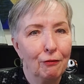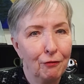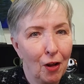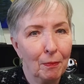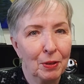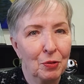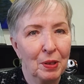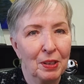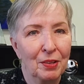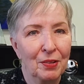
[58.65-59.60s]
fall
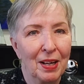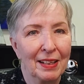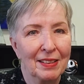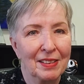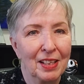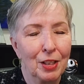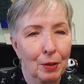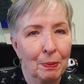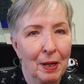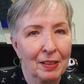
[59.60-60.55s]
between the cracks in your
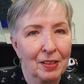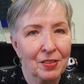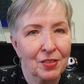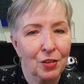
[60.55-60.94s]
practice.